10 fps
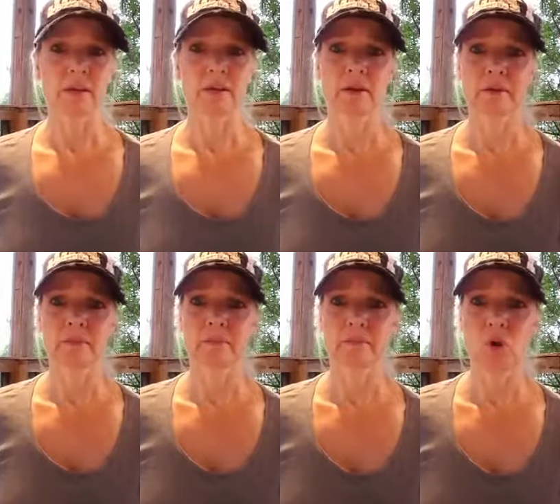
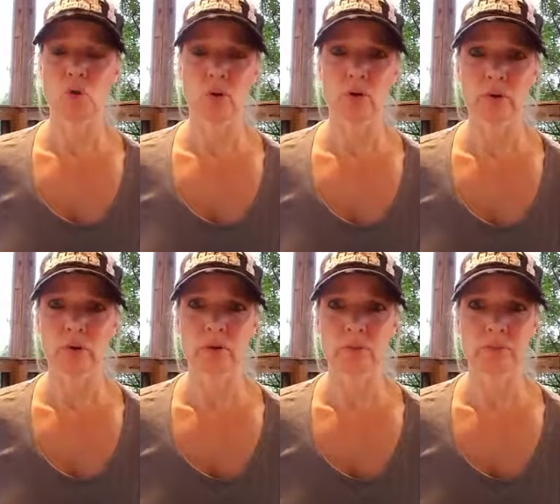corn
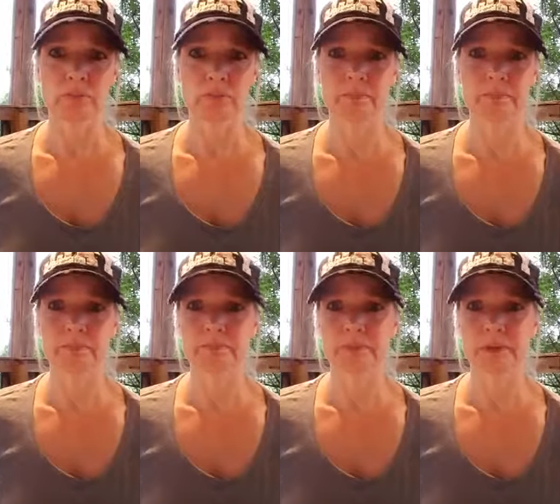oil
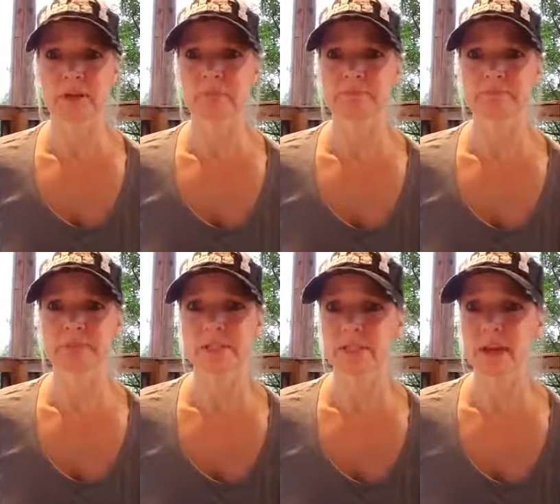
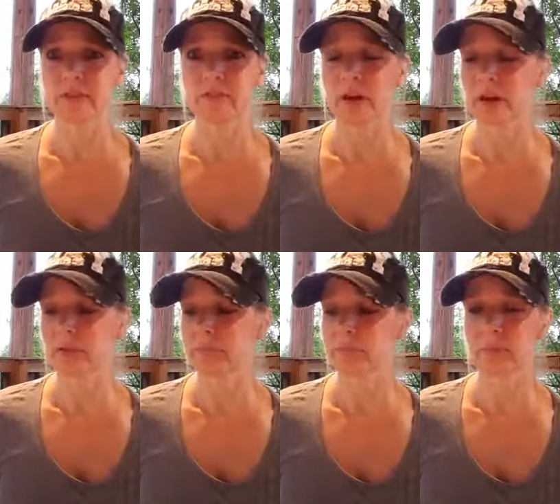stuff. I
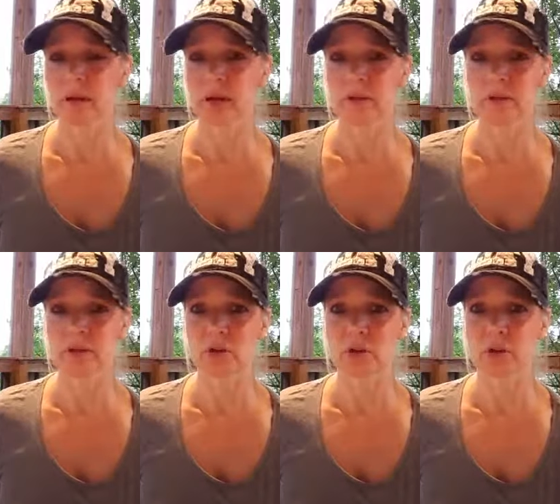
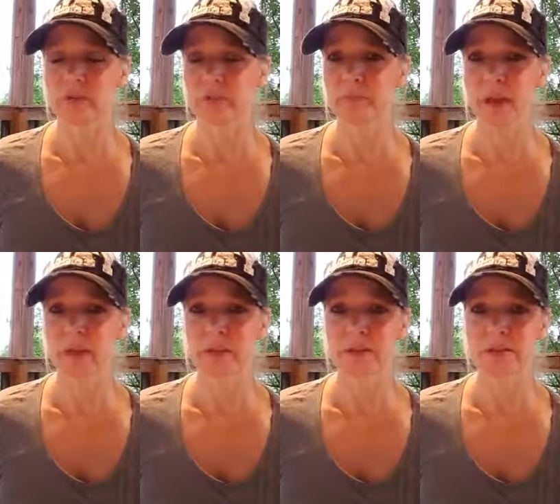don't have enough
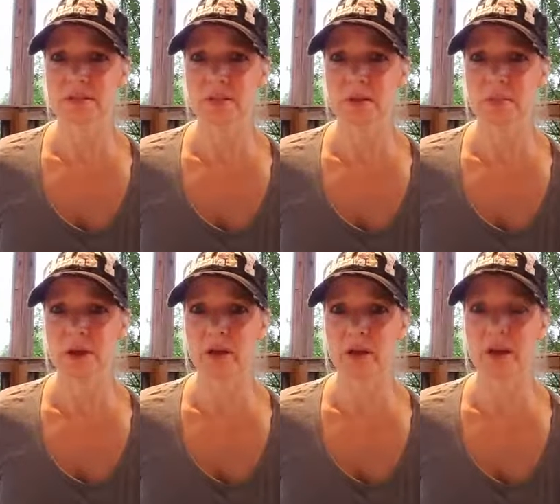bad things to say
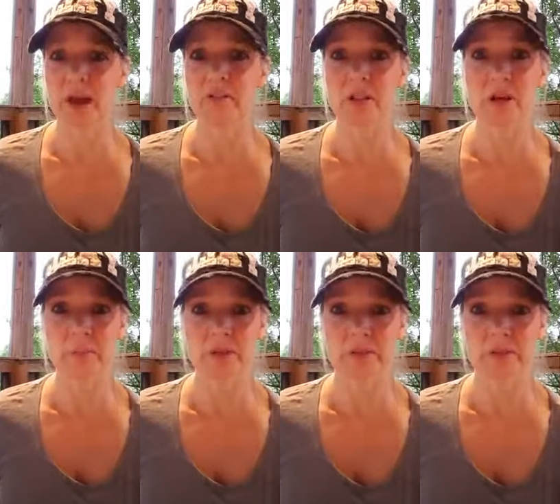about it. I mean, I have a lot of bad